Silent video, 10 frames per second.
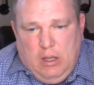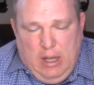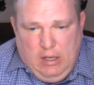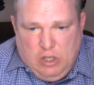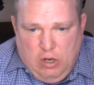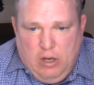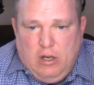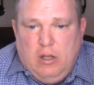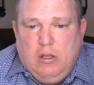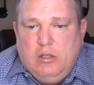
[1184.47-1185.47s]
getting started
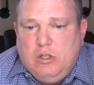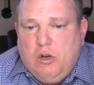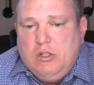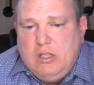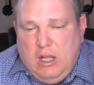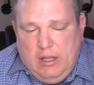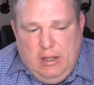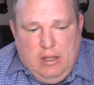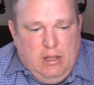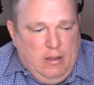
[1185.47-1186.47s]
to start
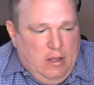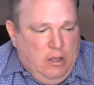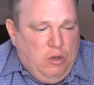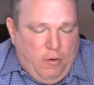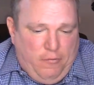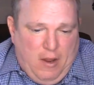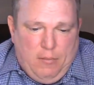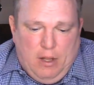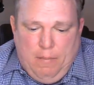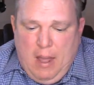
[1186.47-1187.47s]
selling the Your
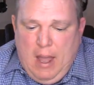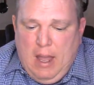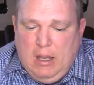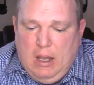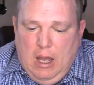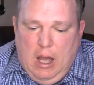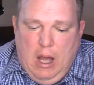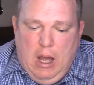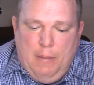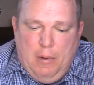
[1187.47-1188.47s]
Family Bank.
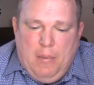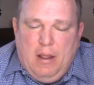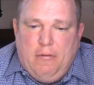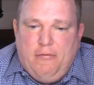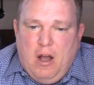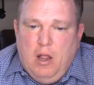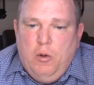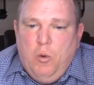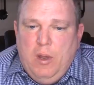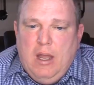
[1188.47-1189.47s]
But by the
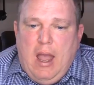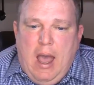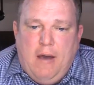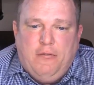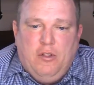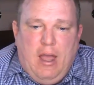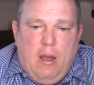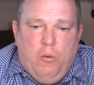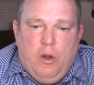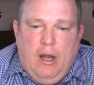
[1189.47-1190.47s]
following week after
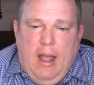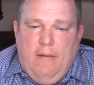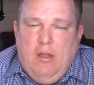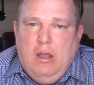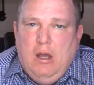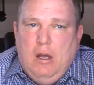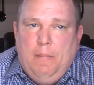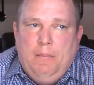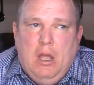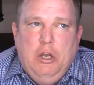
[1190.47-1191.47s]
that, we're going to have
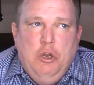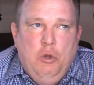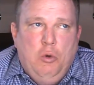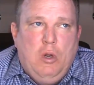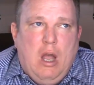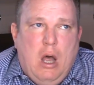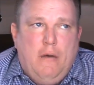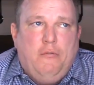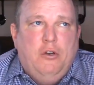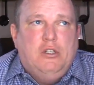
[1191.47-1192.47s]
a new
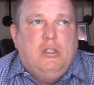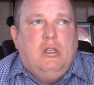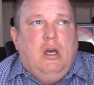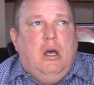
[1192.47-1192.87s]
conference